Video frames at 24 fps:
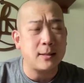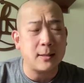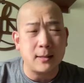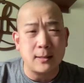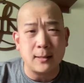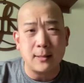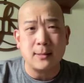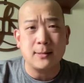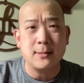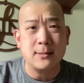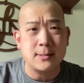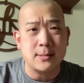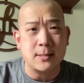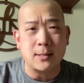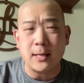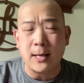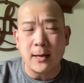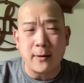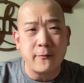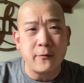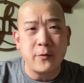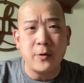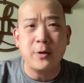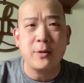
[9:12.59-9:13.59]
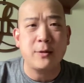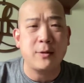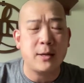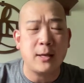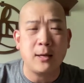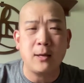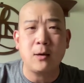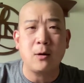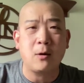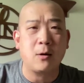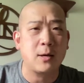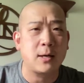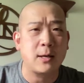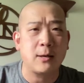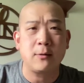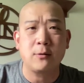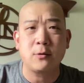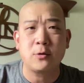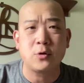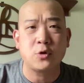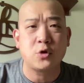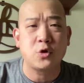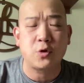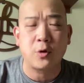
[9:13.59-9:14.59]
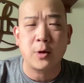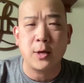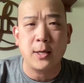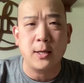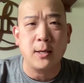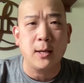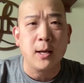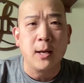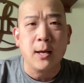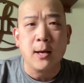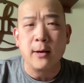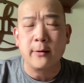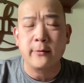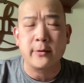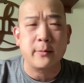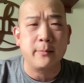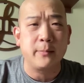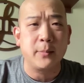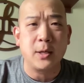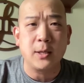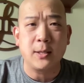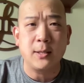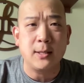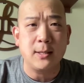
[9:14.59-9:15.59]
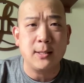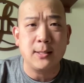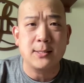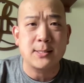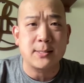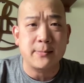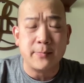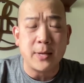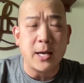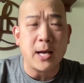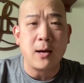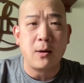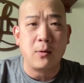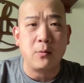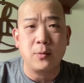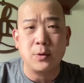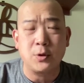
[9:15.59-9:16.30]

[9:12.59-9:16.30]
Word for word: That is everything our character trait of the month is about,